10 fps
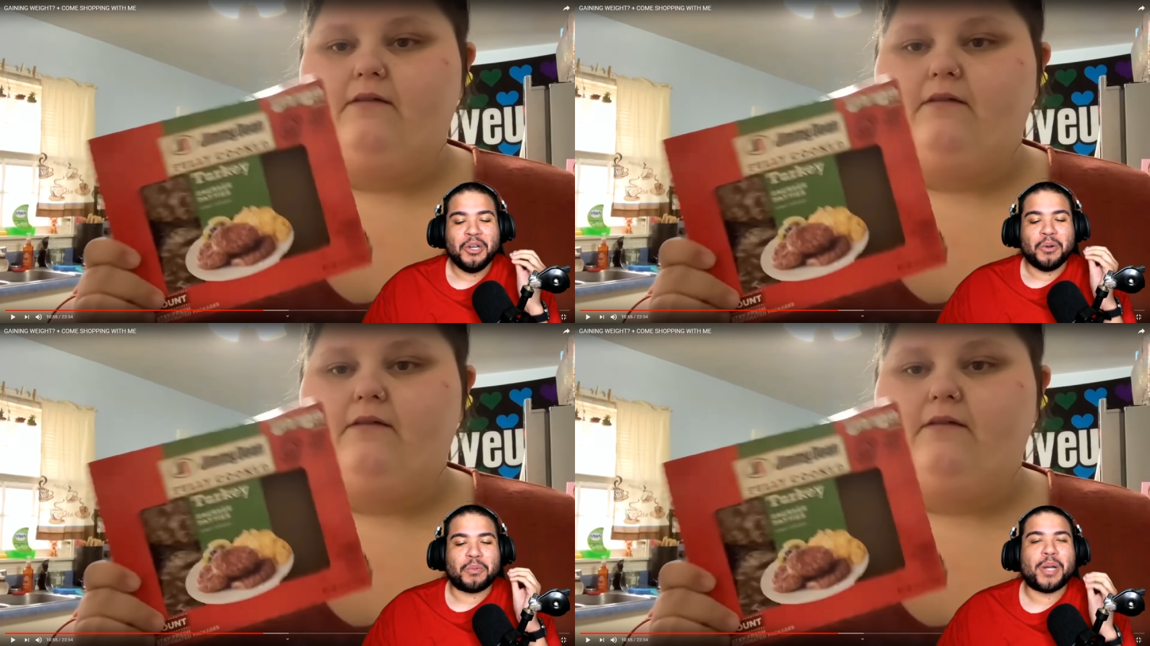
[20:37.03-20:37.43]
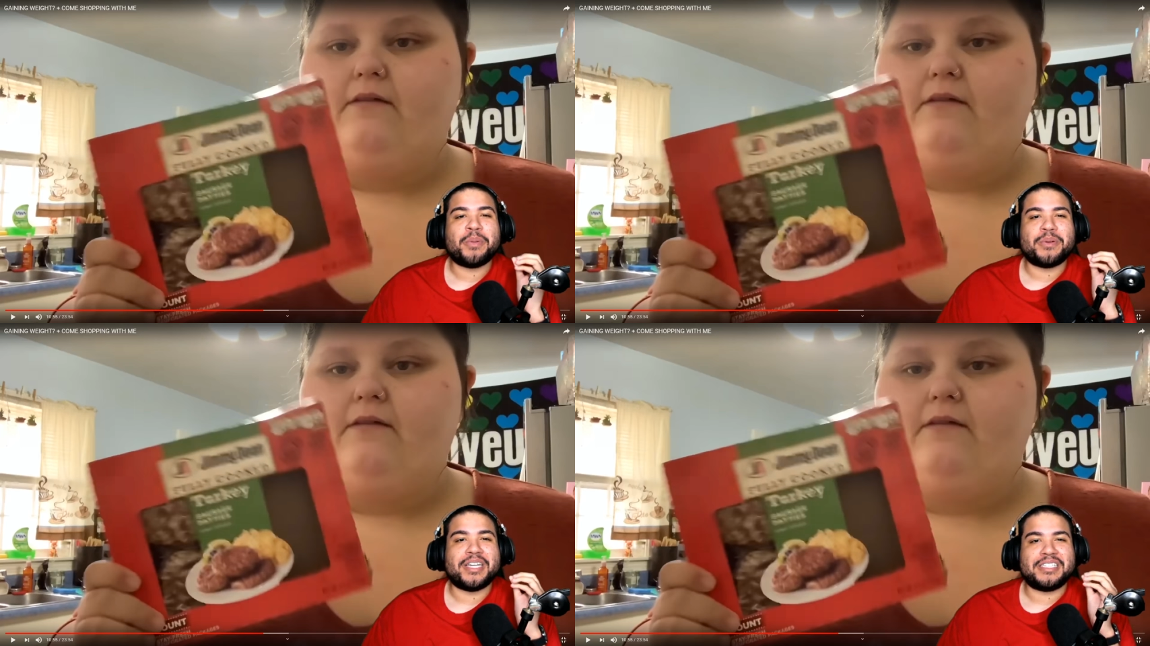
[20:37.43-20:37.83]

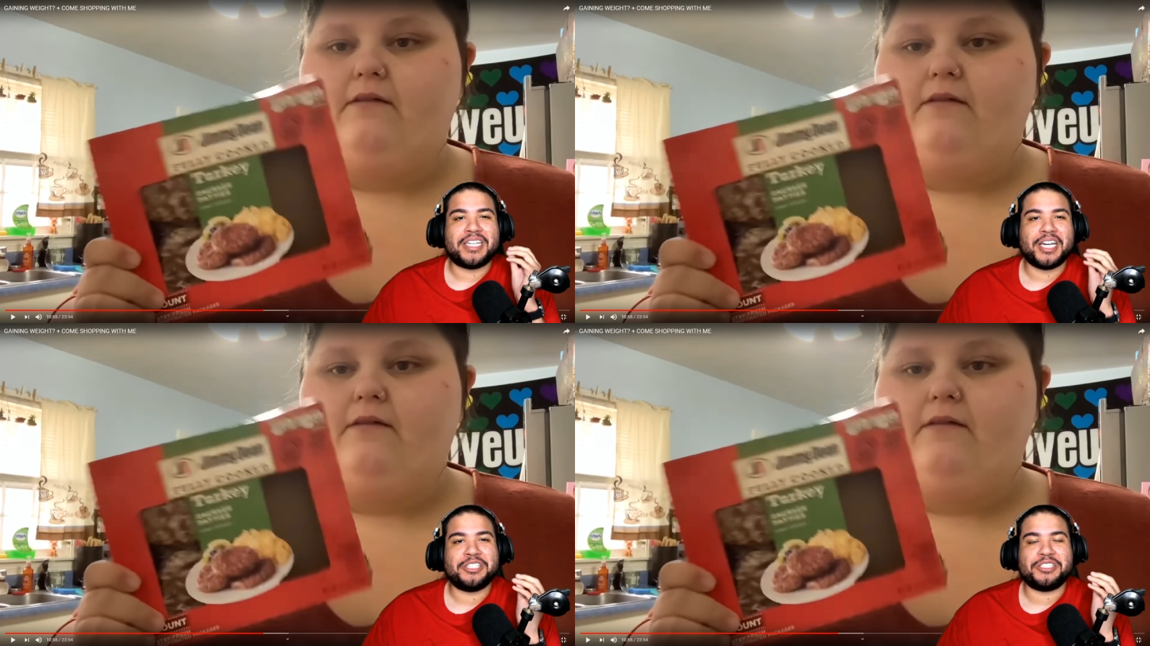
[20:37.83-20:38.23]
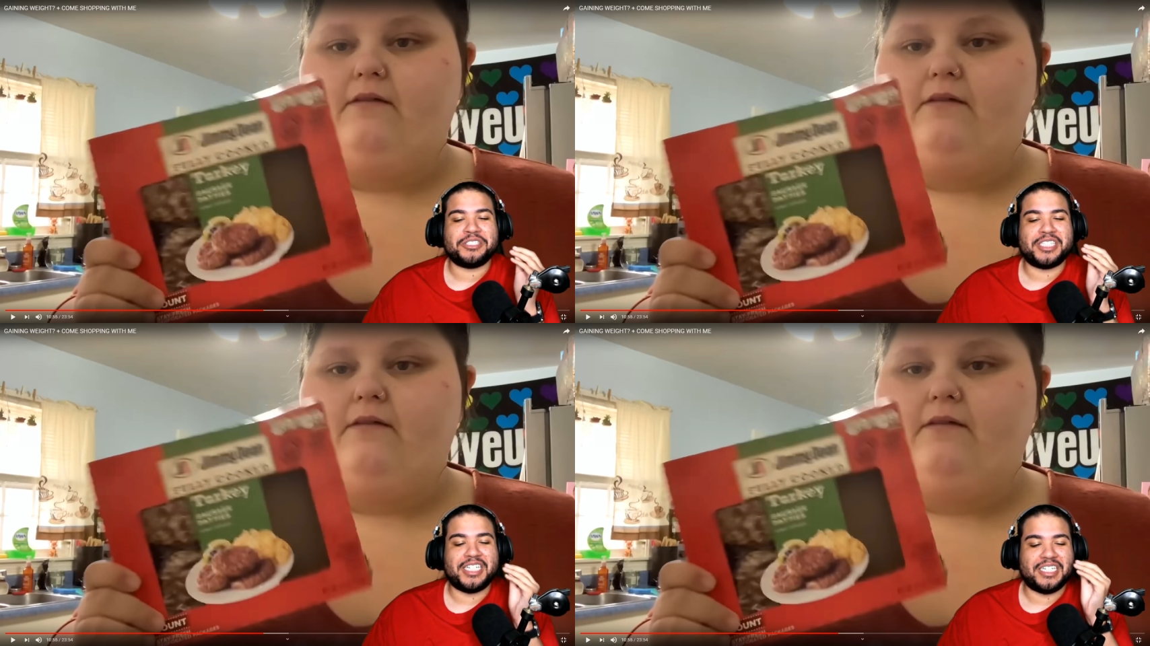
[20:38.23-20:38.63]
Speaker 1: rubbery,
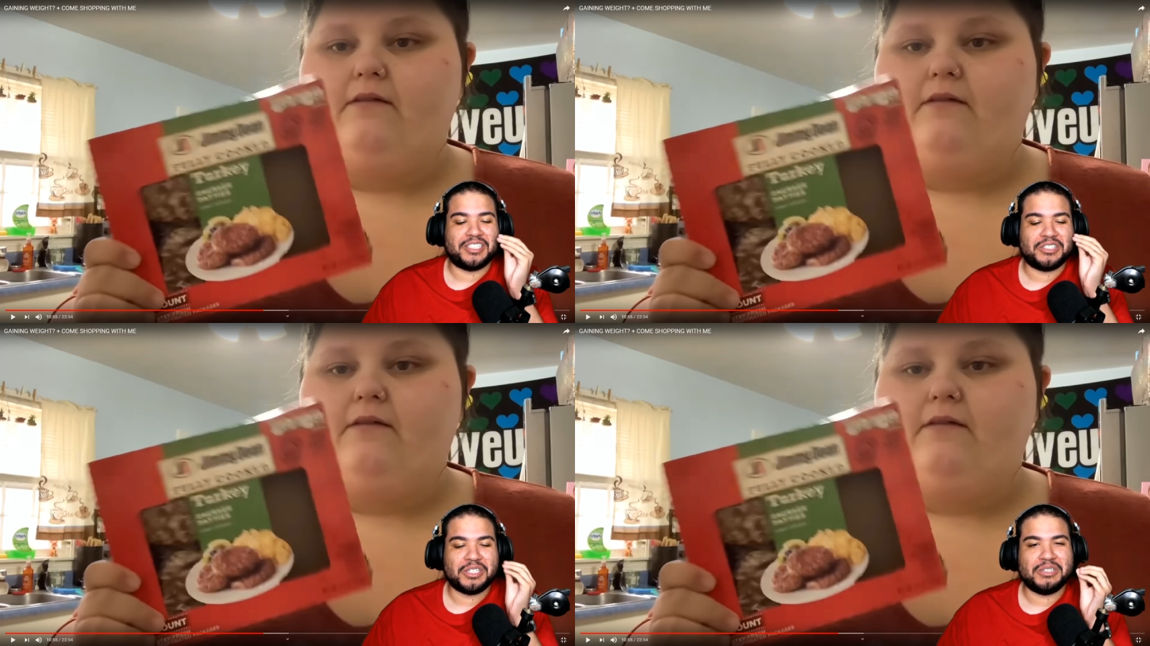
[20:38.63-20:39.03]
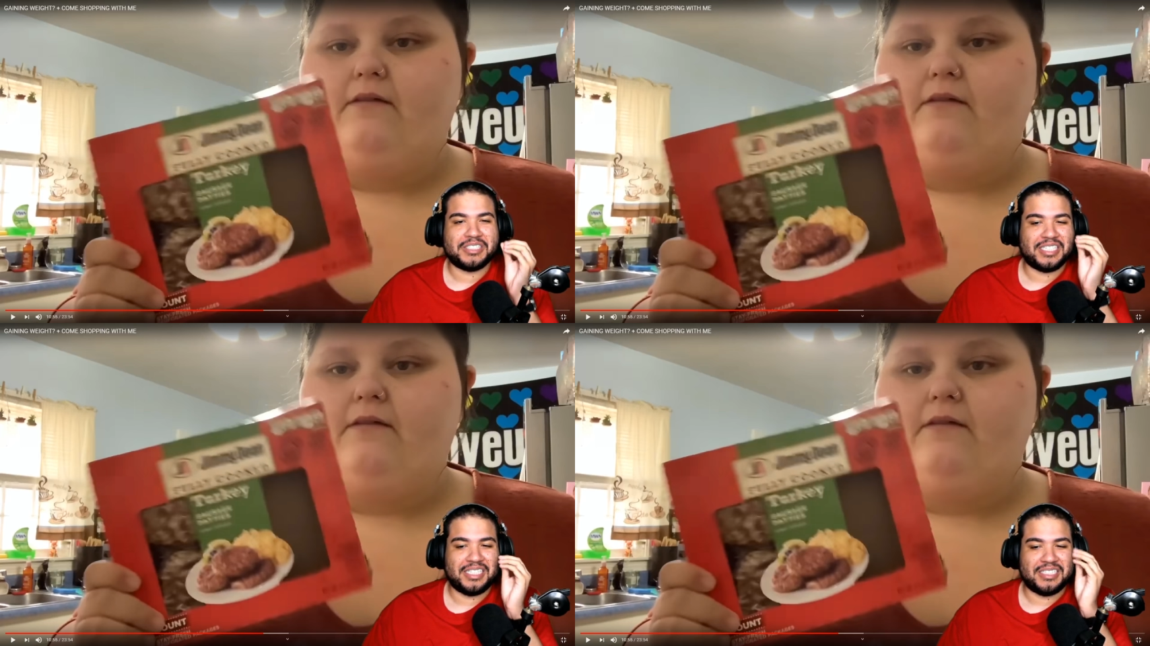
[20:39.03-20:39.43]
textury,
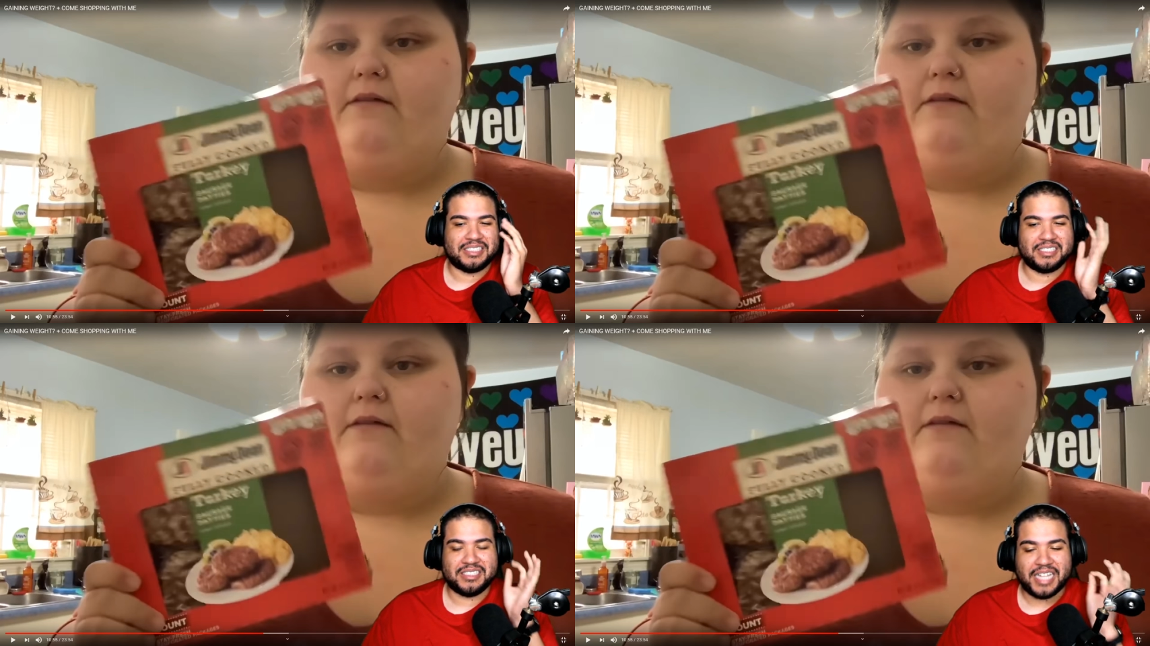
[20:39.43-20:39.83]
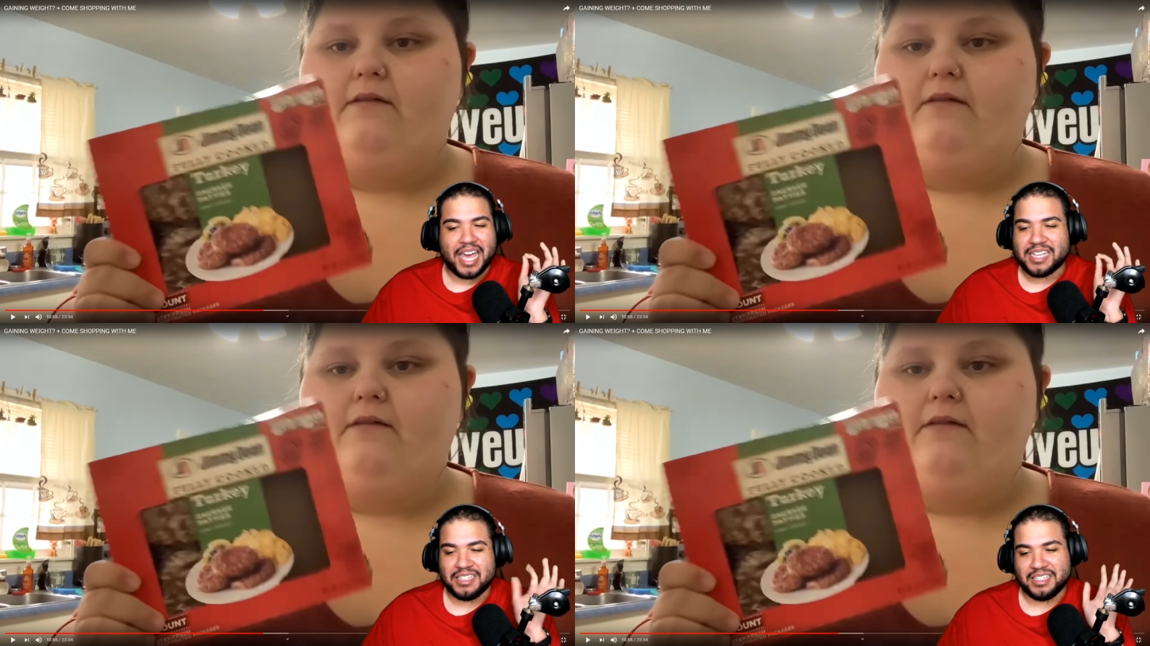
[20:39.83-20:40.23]
salty.
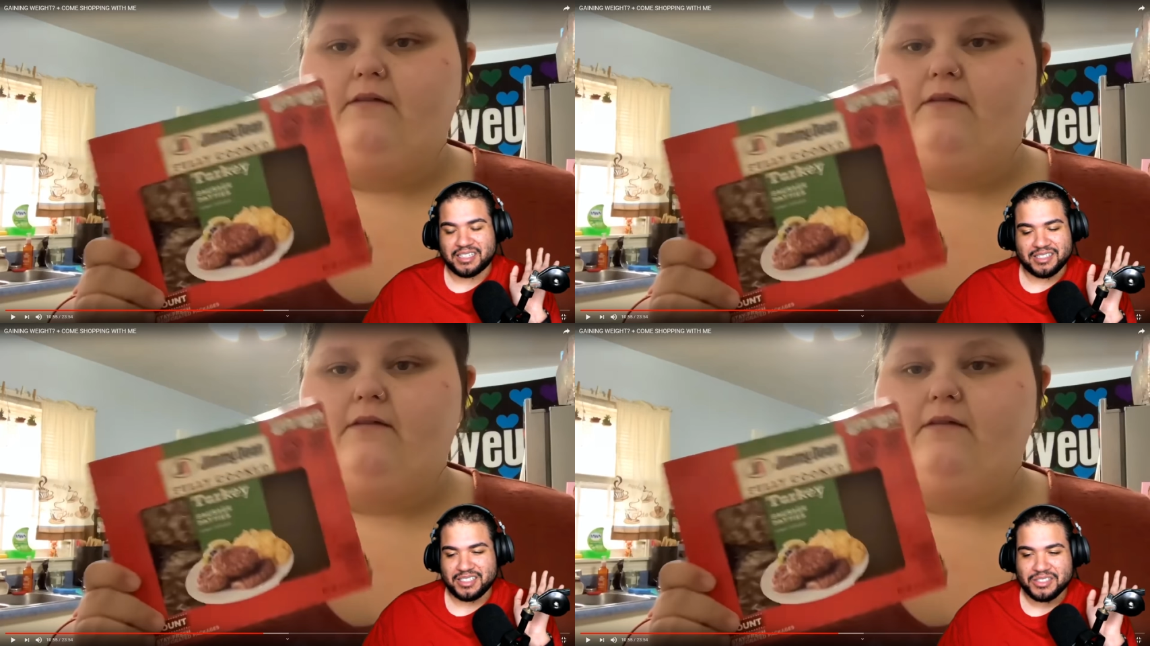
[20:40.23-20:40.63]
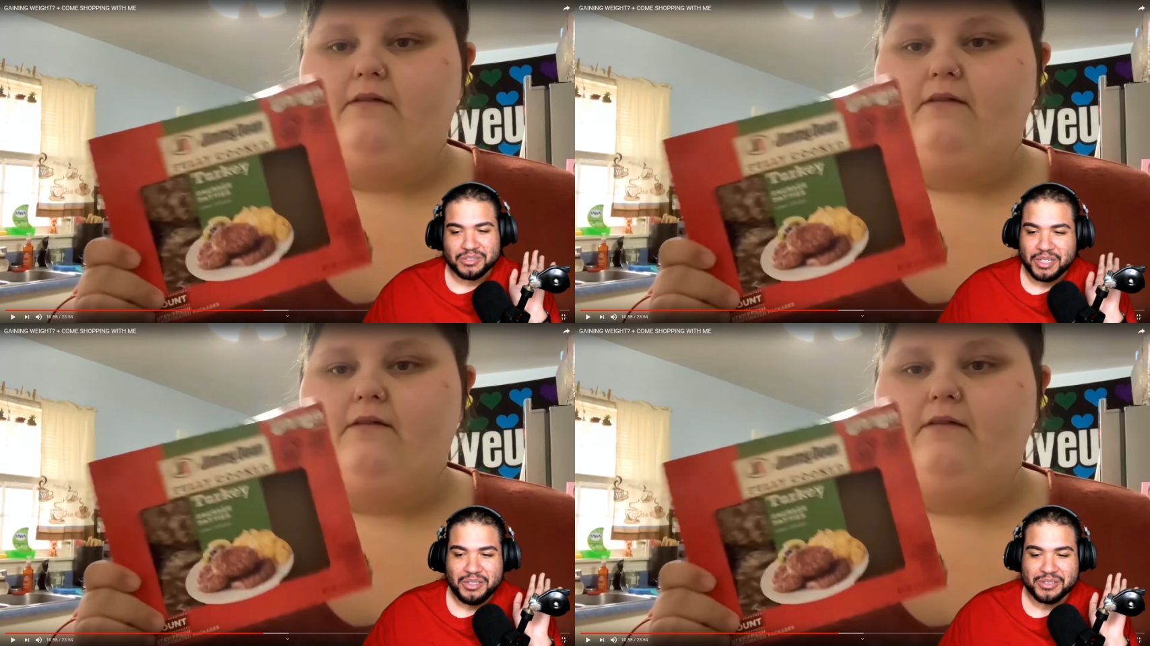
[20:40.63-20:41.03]
Nat, ugh, it's
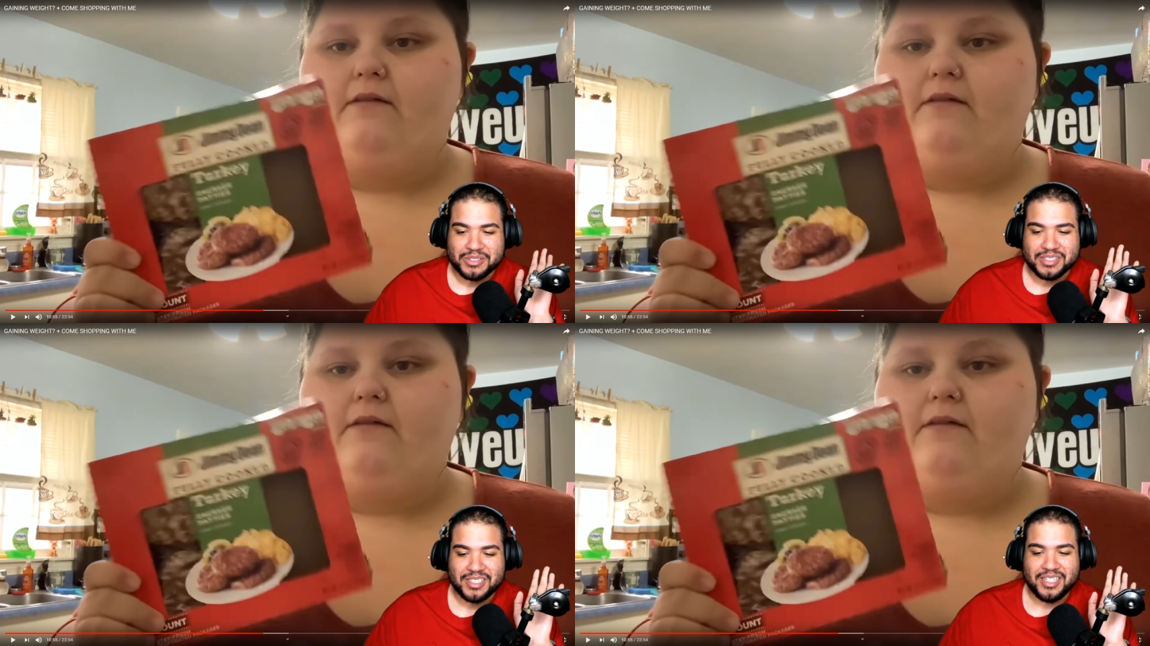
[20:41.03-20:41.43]
gross.